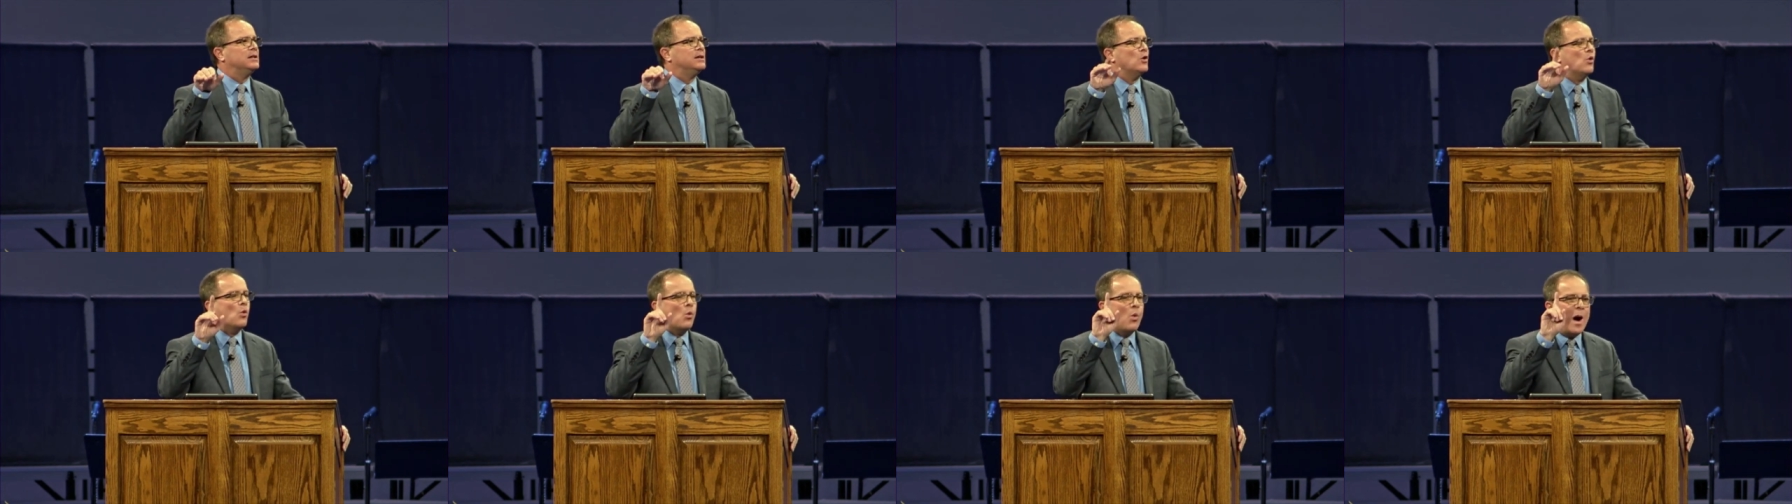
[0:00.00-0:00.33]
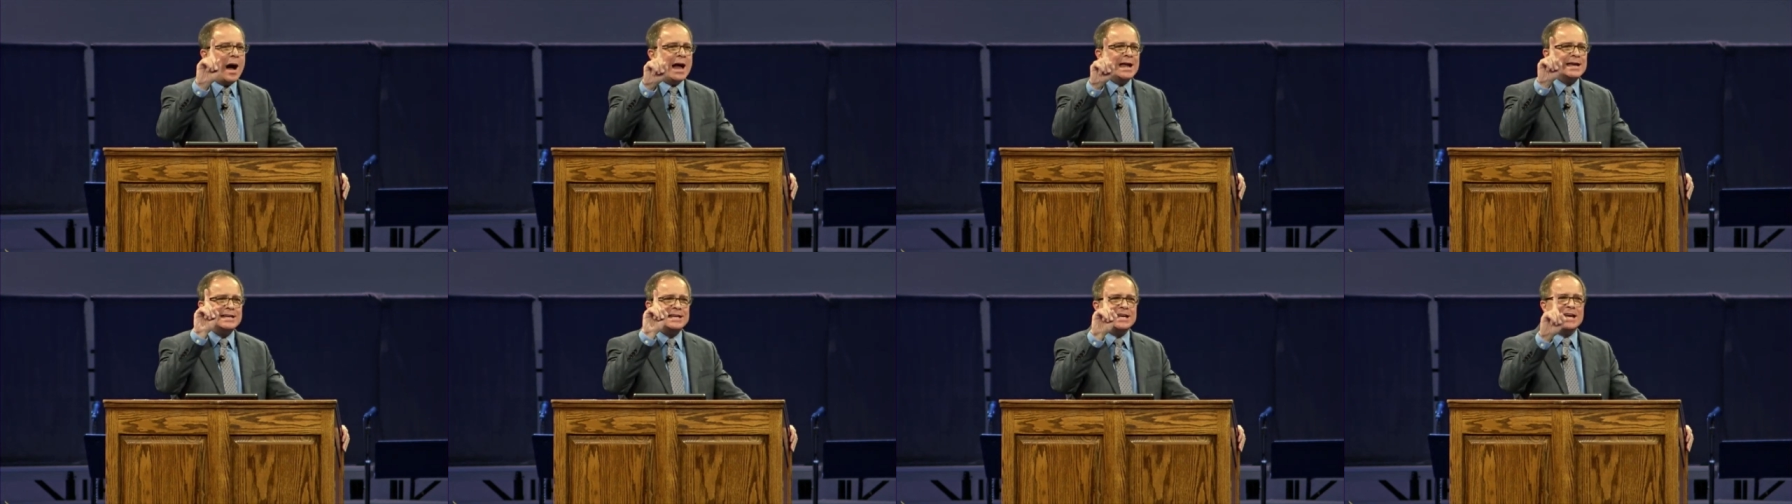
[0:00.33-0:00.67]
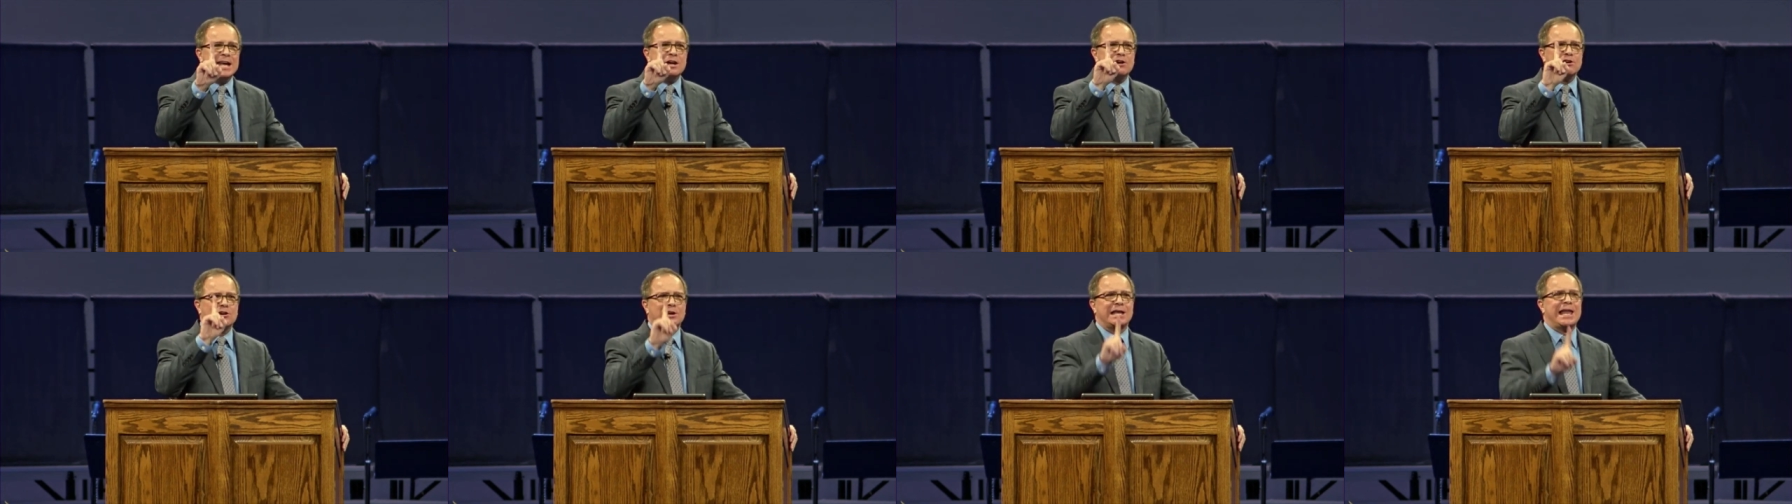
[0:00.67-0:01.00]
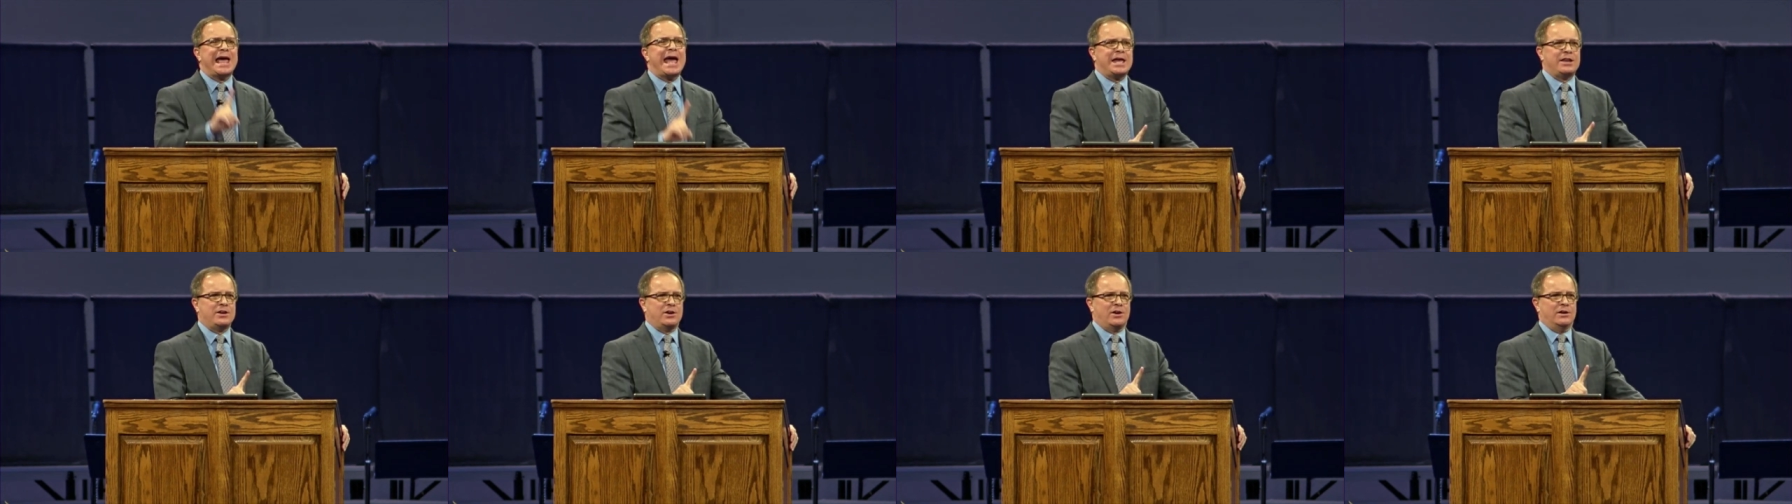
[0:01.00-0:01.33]
One year
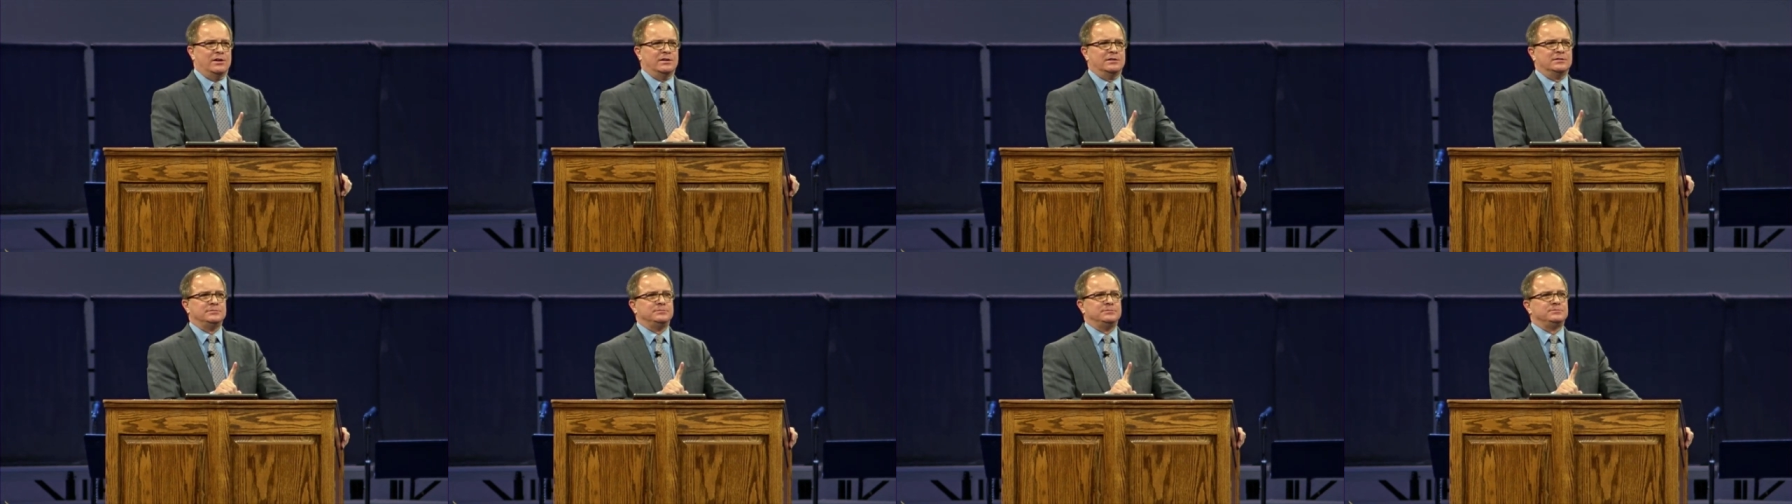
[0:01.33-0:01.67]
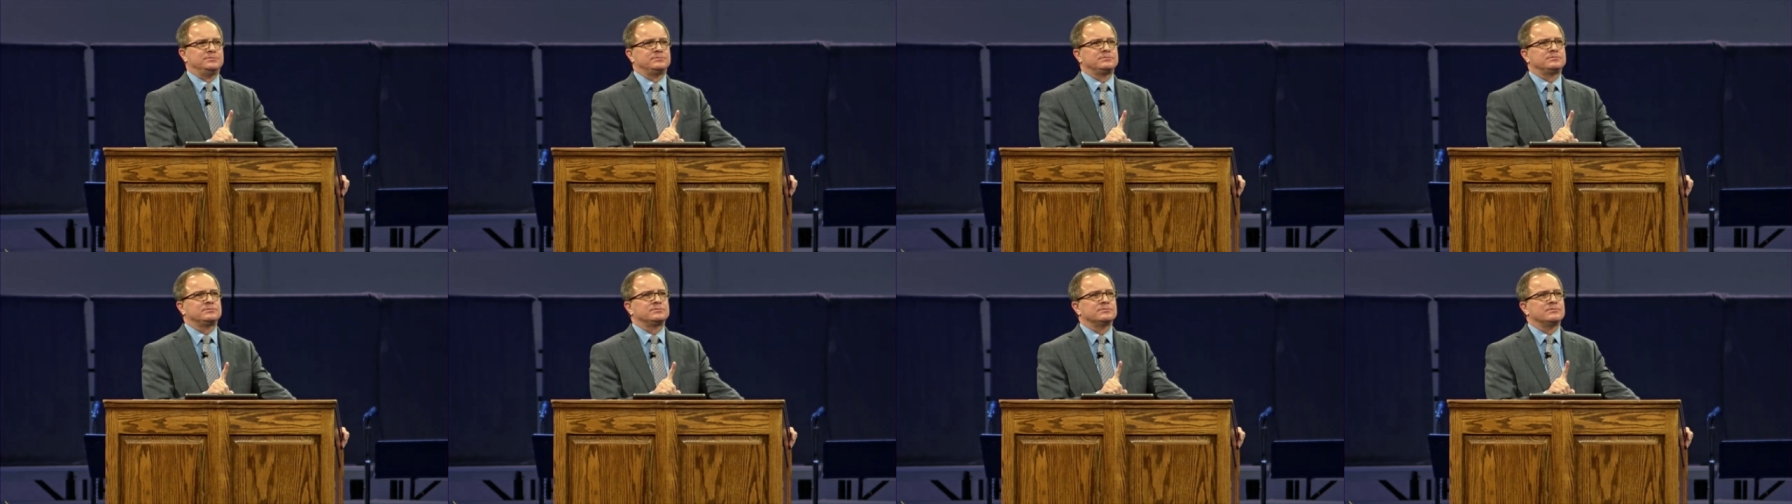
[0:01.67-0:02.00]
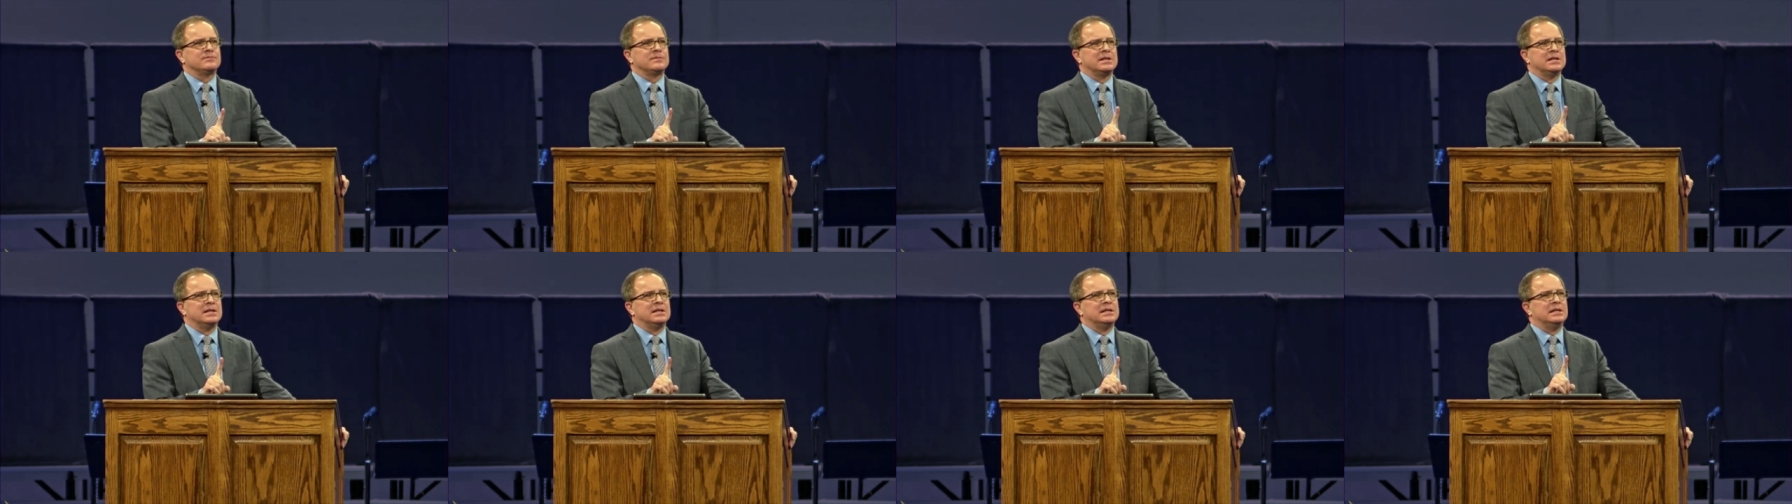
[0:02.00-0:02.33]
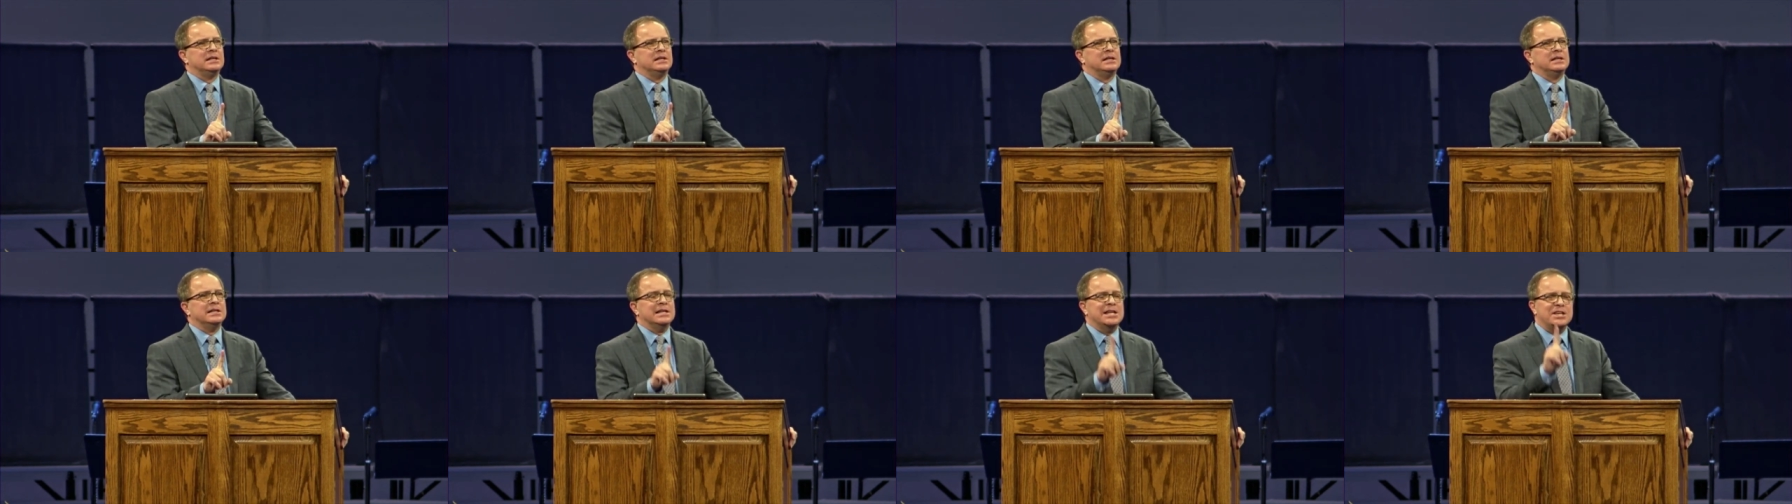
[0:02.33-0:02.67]
later,
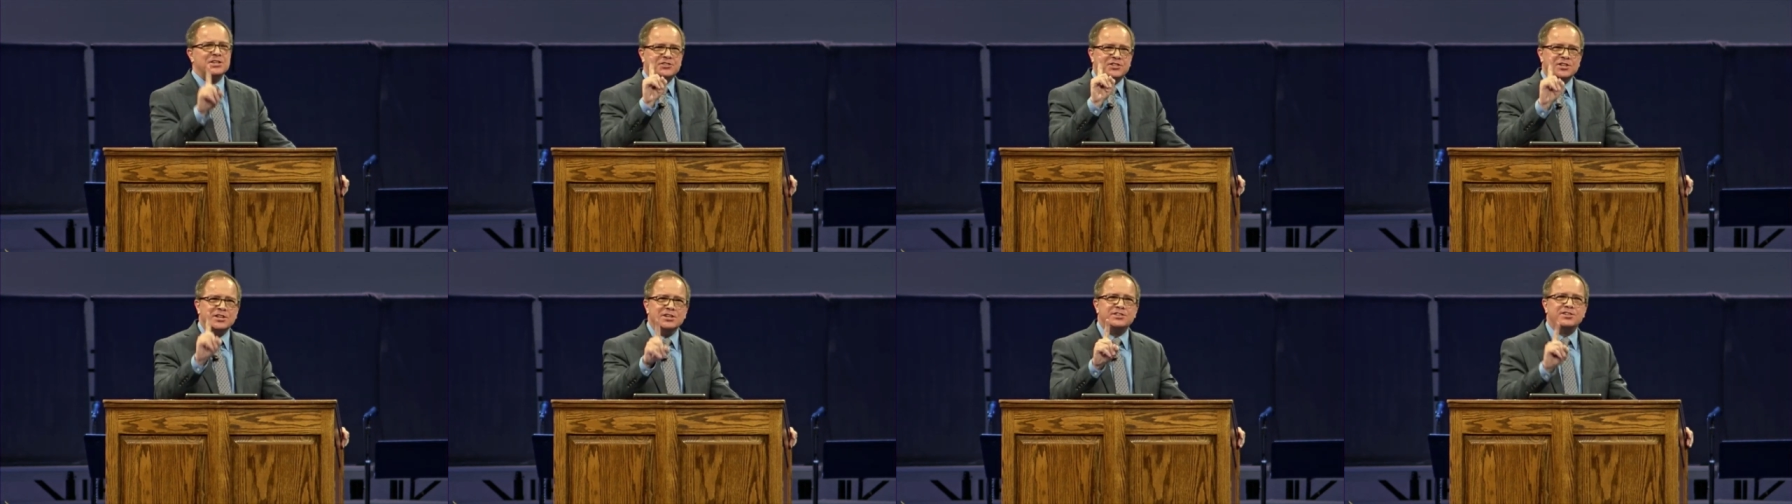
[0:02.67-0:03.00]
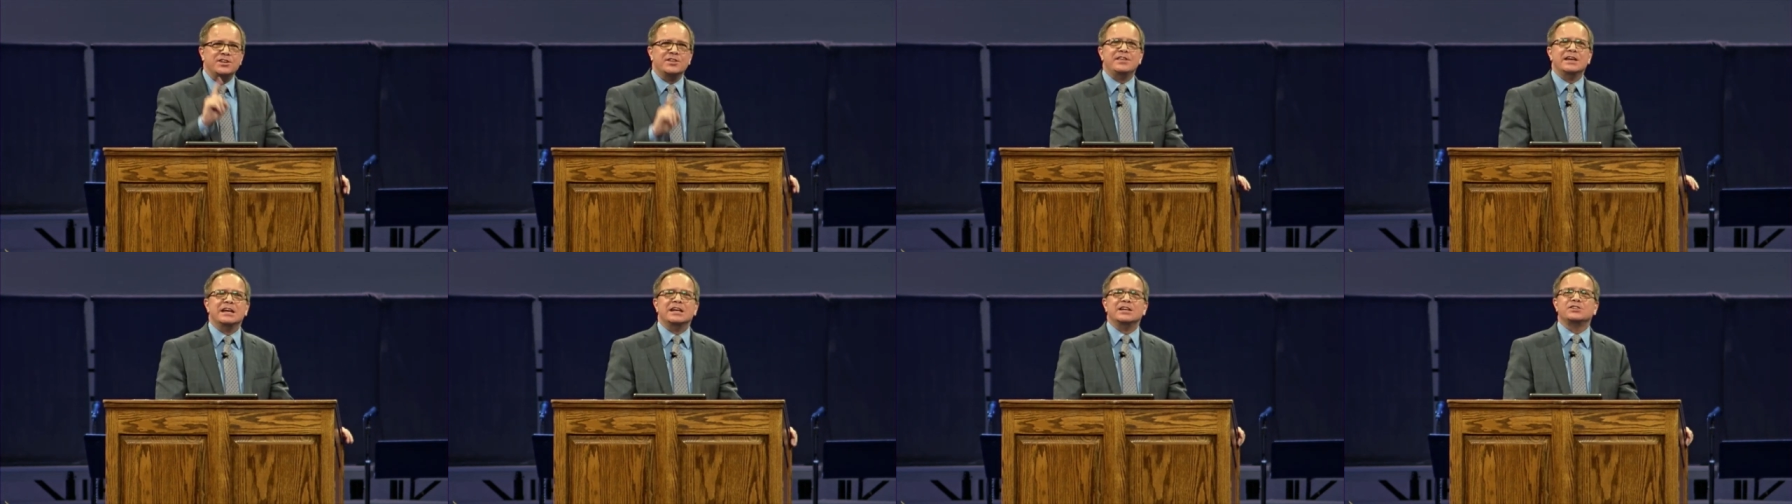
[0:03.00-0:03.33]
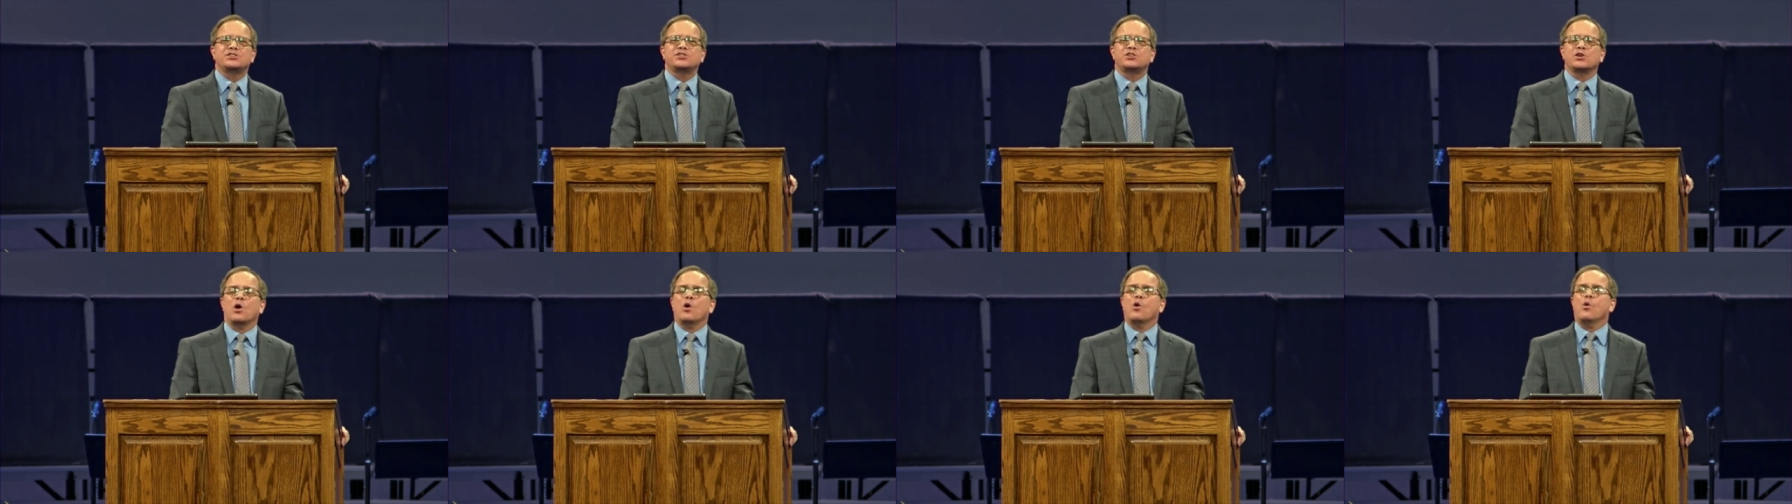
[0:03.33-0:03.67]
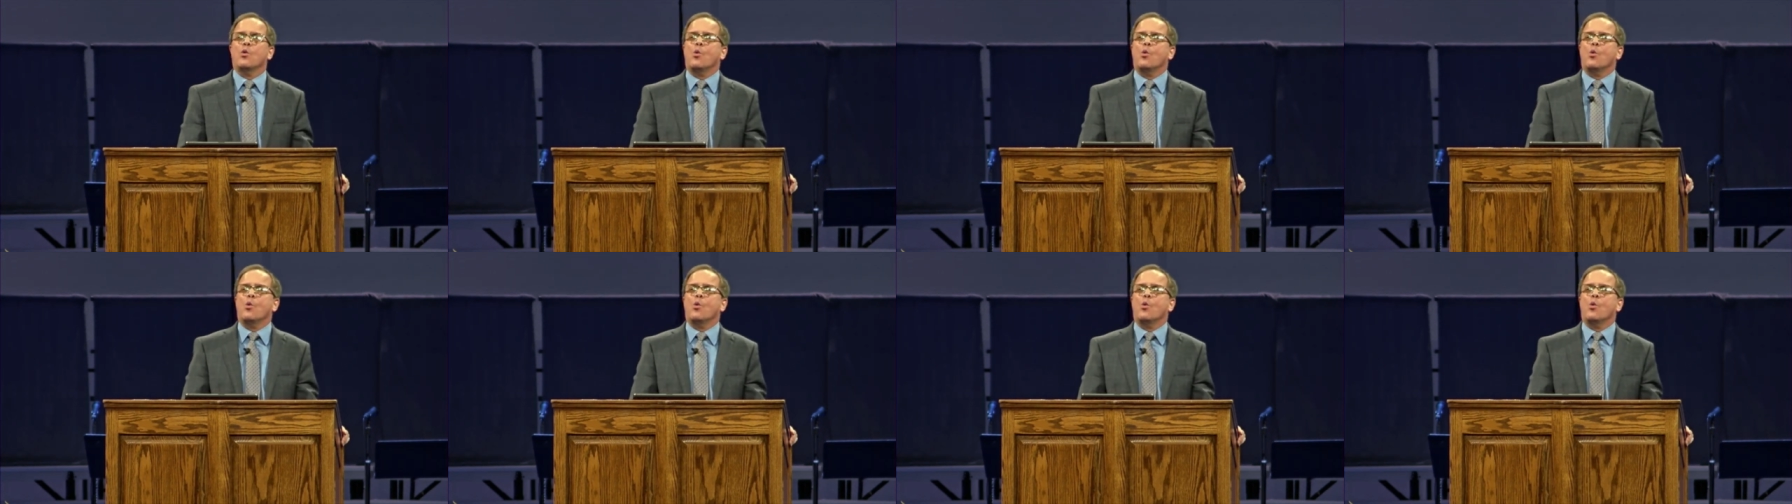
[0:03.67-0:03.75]
listen to this.